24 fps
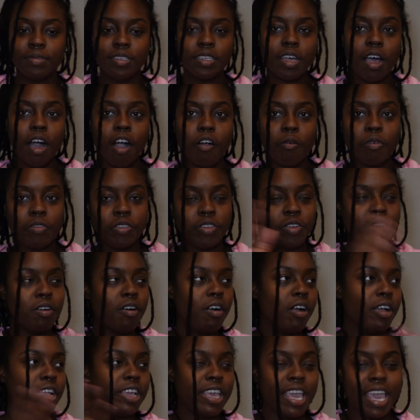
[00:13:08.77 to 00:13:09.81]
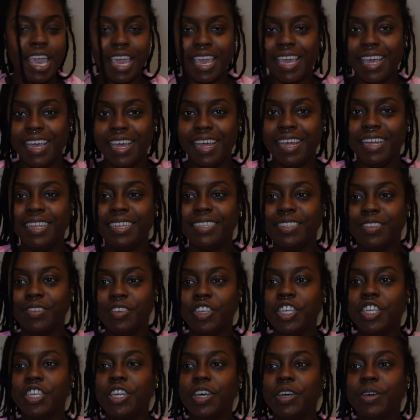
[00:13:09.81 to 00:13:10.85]
talk with your hands or
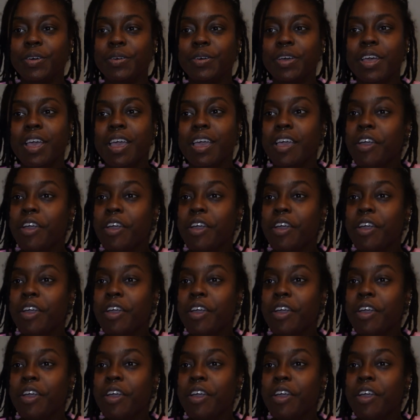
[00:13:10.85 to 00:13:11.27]
you know,